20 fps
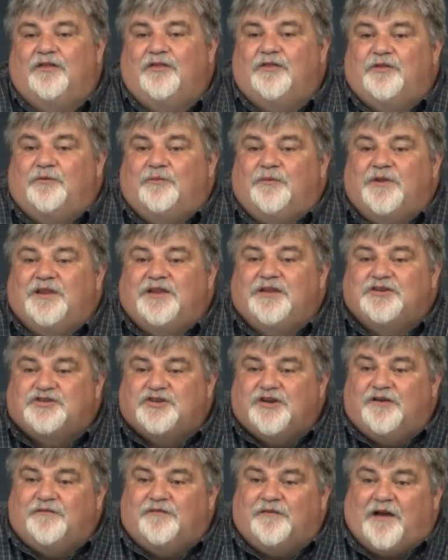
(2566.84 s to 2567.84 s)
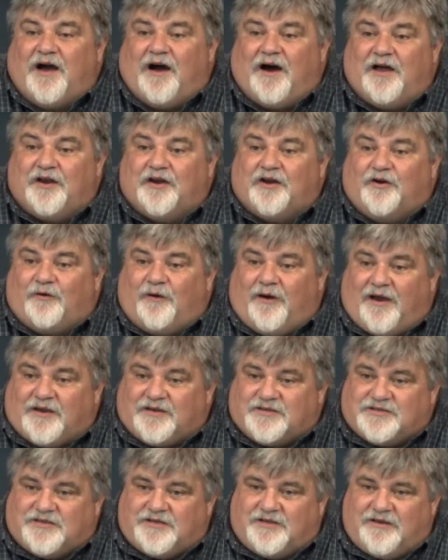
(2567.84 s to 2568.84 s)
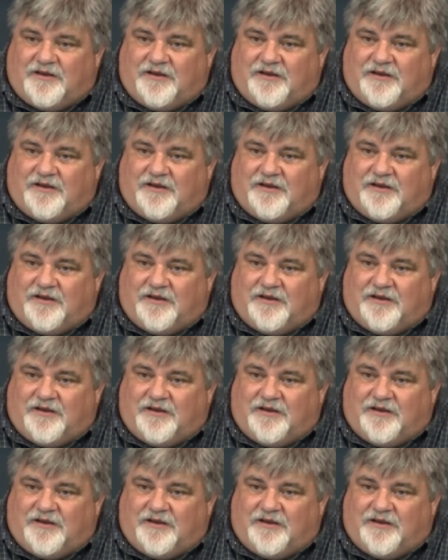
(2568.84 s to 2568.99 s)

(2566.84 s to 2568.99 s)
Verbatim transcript: The religion of God and Christ